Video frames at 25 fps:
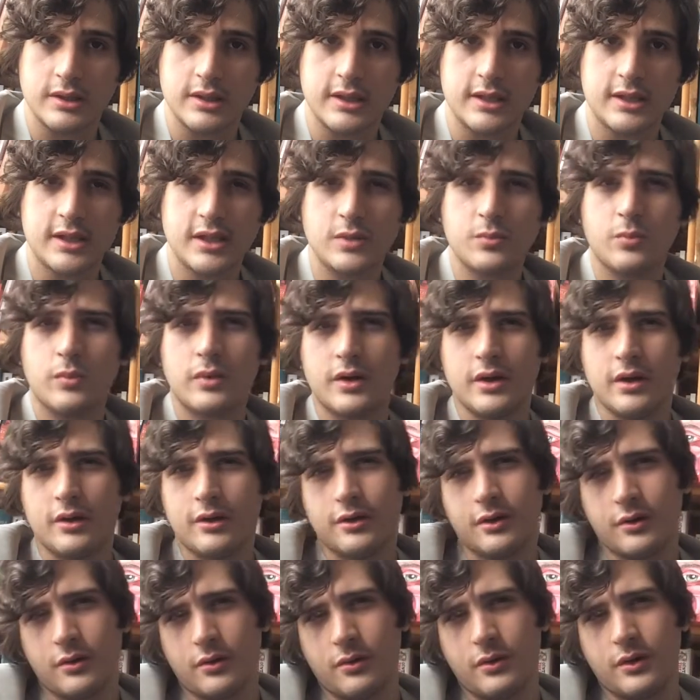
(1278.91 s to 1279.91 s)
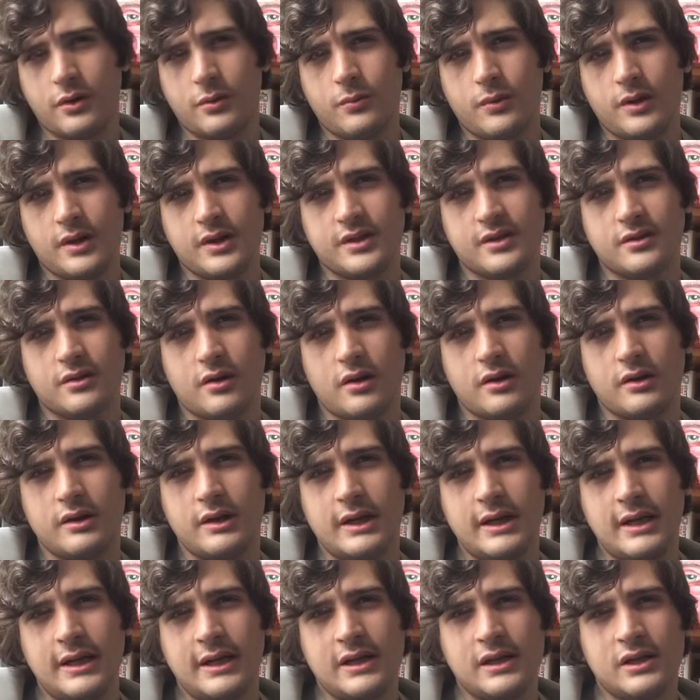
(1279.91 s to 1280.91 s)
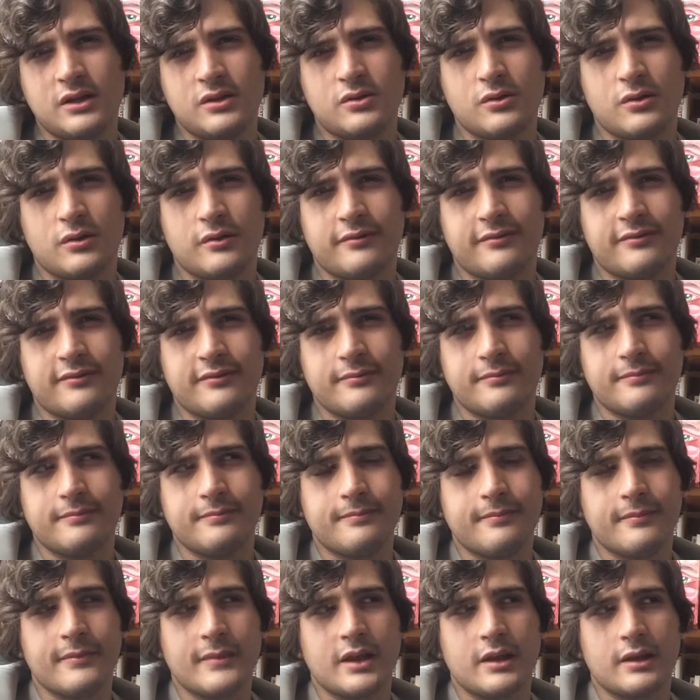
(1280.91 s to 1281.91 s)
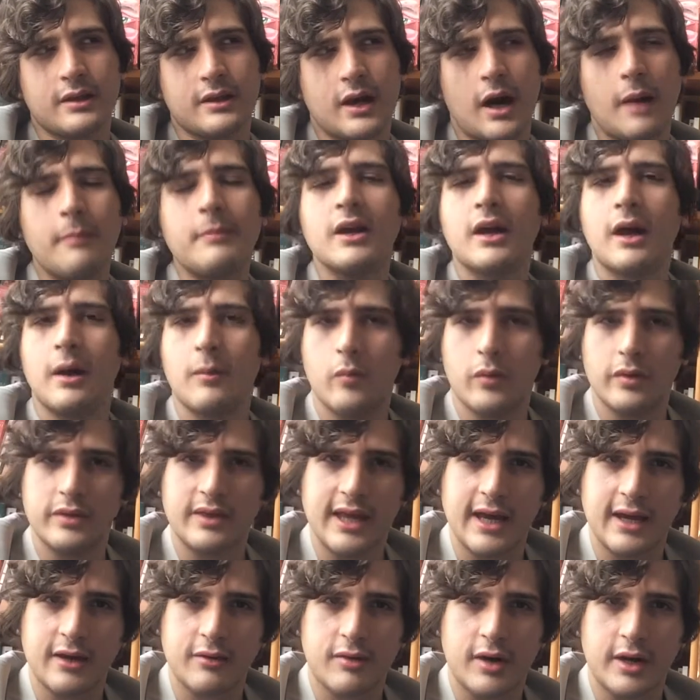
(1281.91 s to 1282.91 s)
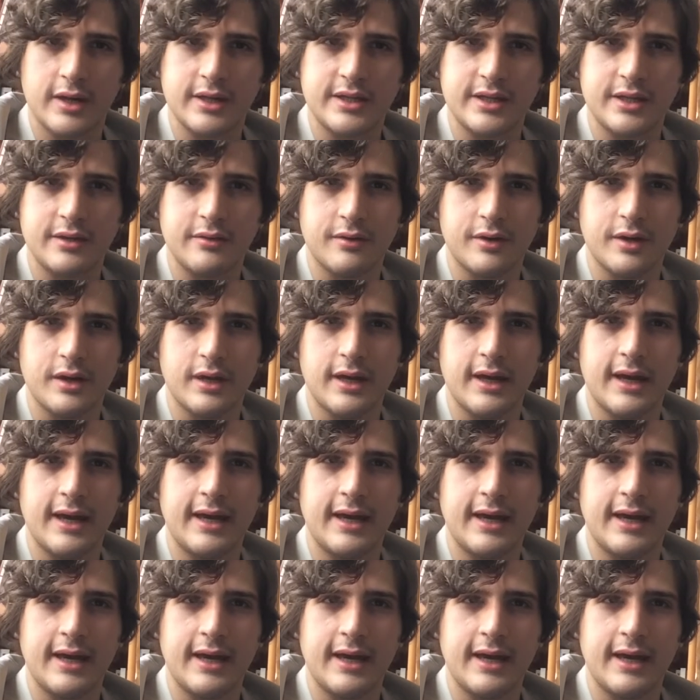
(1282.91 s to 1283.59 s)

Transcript: This is where you're going to want to start sort of coming up with that criteria.